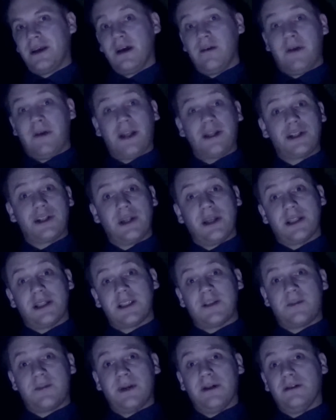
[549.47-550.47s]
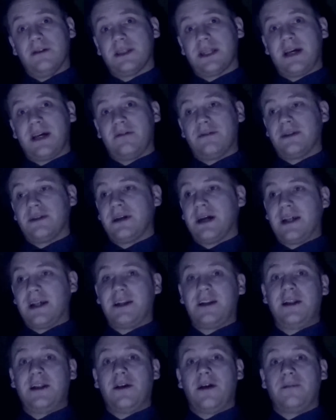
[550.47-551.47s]
Eventually it spills out at
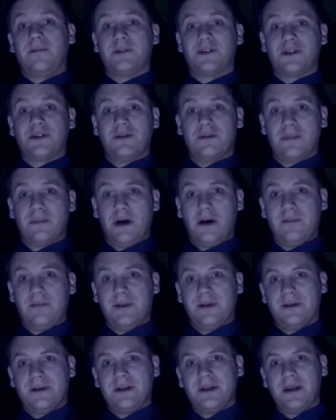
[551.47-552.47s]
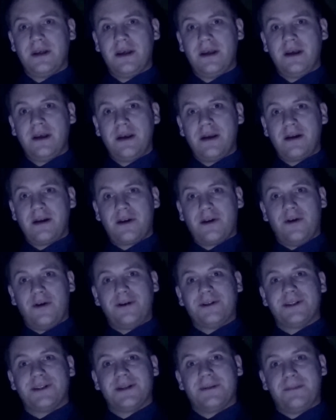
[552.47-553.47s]
an inopportune moment,
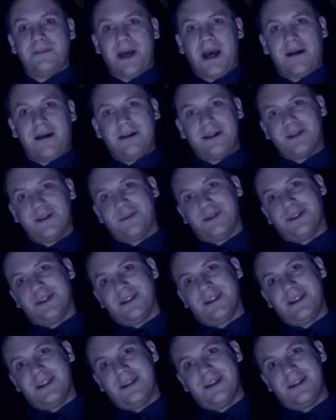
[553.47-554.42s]
causes embarrassment.